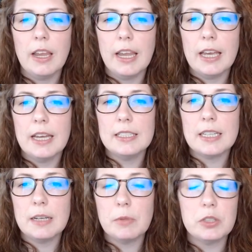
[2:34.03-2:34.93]
And
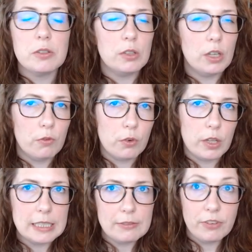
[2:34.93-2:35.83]
I'm also looking for
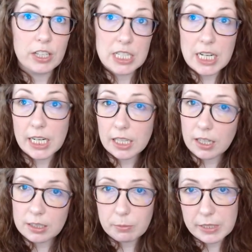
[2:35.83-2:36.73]
fun
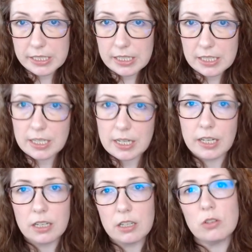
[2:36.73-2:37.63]
dialogue pieces that I
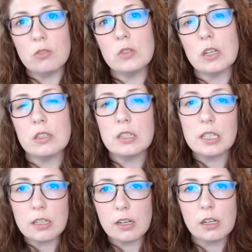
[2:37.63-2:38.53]
can use on
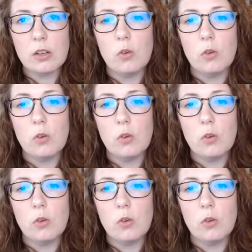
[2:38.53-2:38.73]
TikTok